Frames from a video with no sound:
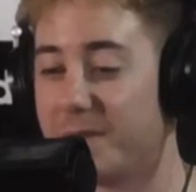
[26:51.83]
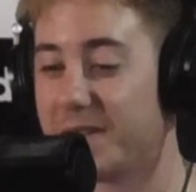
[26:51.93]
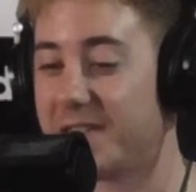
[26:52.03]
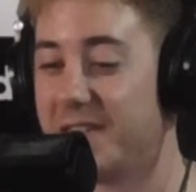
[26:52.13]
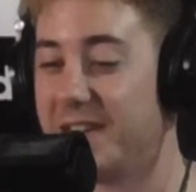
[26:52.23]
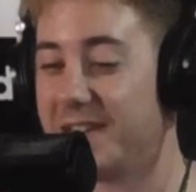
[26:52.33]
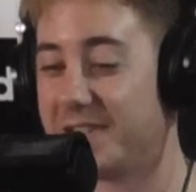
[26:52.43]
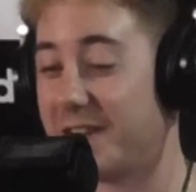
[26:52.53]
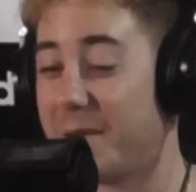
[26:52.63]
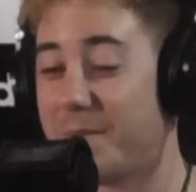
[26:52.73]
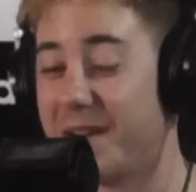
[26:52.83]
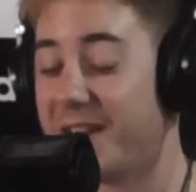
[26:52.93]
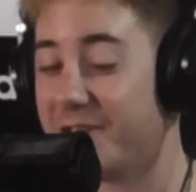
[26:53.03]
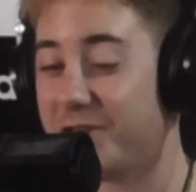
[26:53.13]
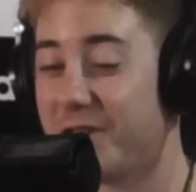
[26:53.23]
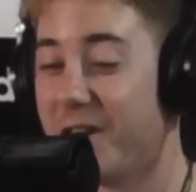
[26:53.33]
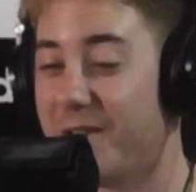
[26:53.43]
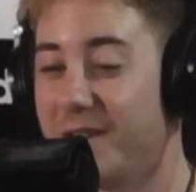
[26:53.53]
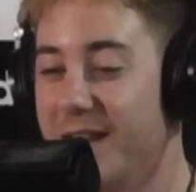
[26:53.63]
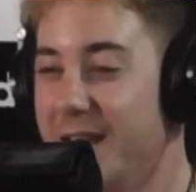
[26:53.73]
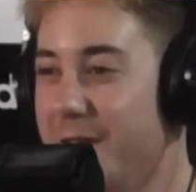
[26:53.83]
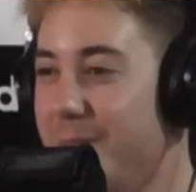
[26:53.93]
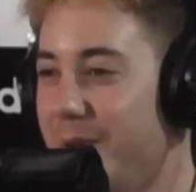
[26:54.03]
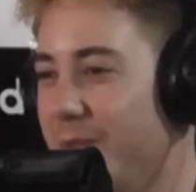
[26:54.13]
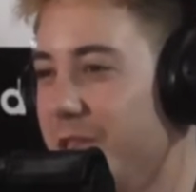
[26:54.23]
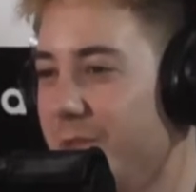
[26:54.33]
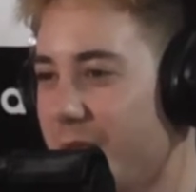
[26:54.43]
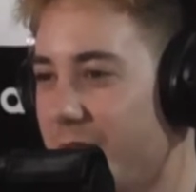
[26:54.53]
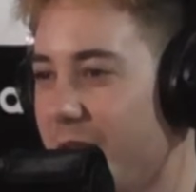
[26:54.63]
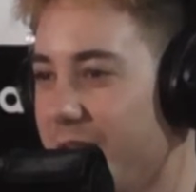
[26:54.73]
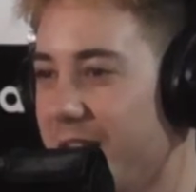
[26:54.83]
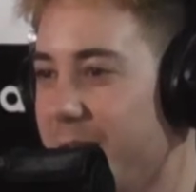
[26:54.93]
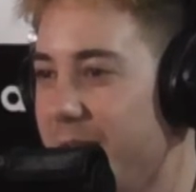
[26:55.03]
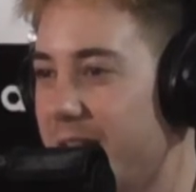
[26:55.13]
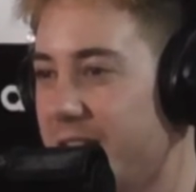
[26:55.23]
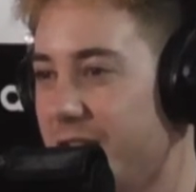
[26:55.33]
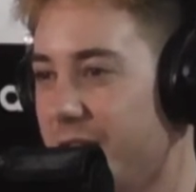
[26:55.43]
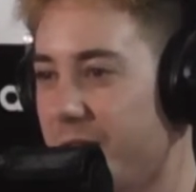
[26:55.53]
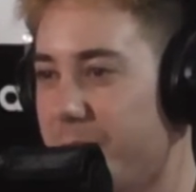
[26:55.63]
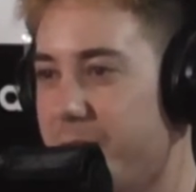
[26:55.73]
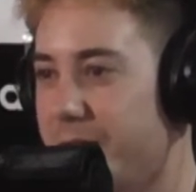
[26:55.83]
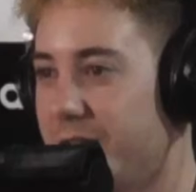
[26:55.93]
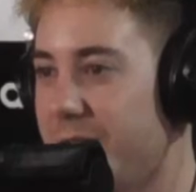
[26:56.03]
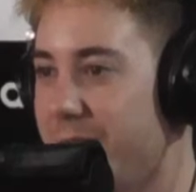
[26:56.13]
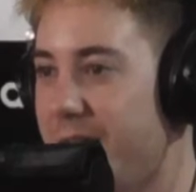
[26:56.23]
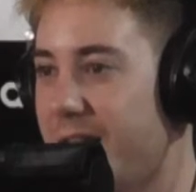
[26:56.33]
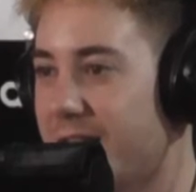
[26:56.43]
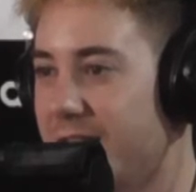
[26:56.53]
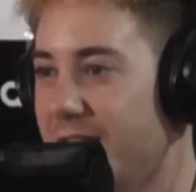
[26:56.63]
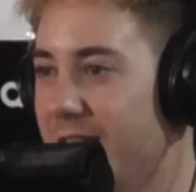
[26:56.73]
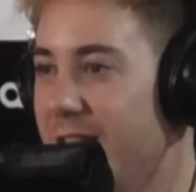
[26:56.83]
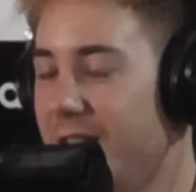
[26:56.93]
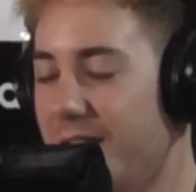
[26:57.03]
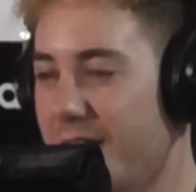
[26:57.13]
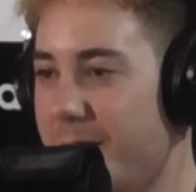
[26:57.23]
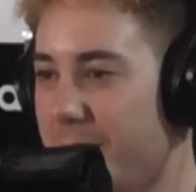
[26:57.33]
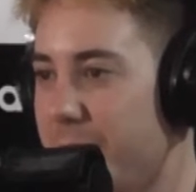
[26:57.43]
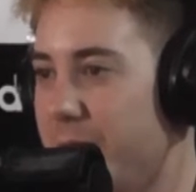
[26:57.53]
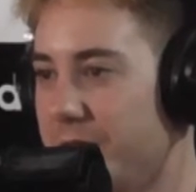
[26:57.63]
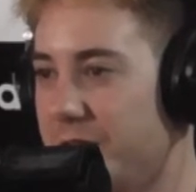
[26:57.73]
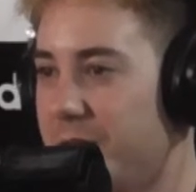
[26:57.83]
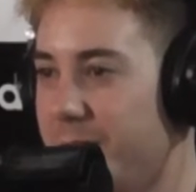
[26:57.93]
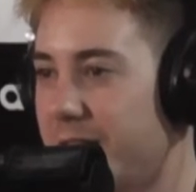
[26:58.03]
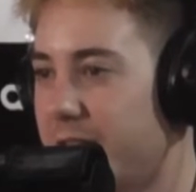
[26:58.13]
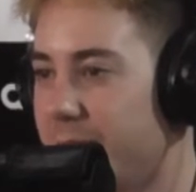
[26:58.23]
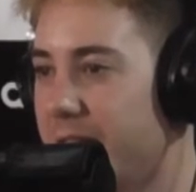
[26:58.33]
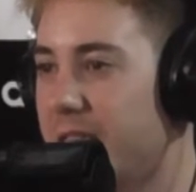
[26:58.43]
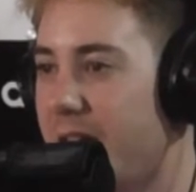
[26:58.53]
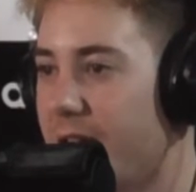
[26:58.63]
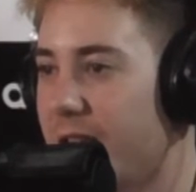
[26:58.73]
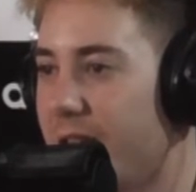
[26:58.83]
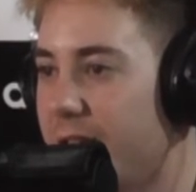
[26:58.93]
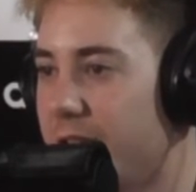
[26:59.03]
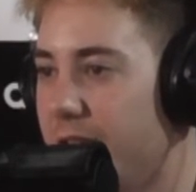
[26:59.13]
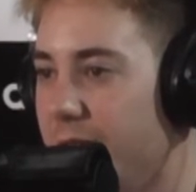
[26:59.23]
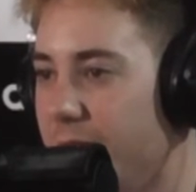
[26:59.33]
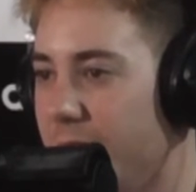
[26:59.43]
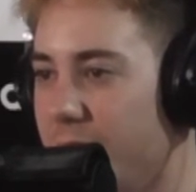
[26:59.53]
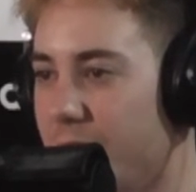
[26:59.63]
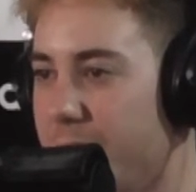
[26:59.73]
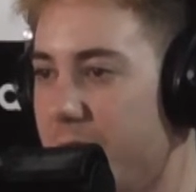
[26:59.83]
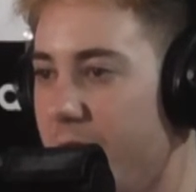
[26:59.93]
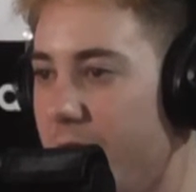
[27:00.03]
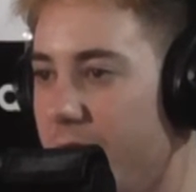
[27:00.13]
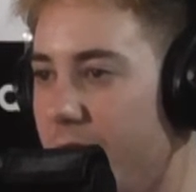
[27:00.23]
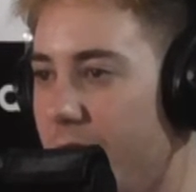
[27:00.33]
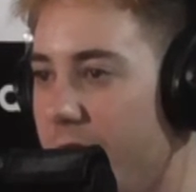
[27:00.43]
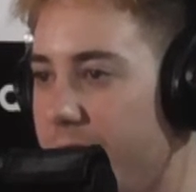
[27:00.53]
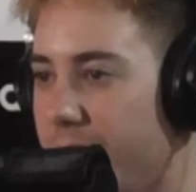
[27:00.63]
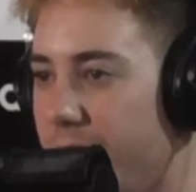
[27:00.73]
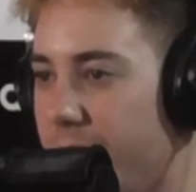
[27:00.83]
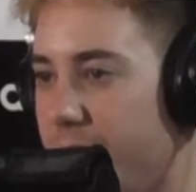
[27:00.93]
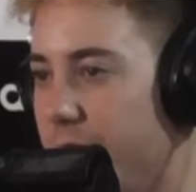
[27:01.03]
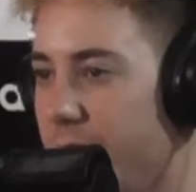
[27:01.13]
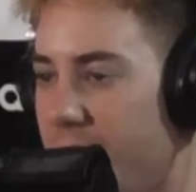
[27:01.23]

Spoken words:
is it's like playing a show. But when you're recording a mix and you're going to post the mix, like I'm going to post this mix to my SoundCloud too. I'll rip the audio off of it, or you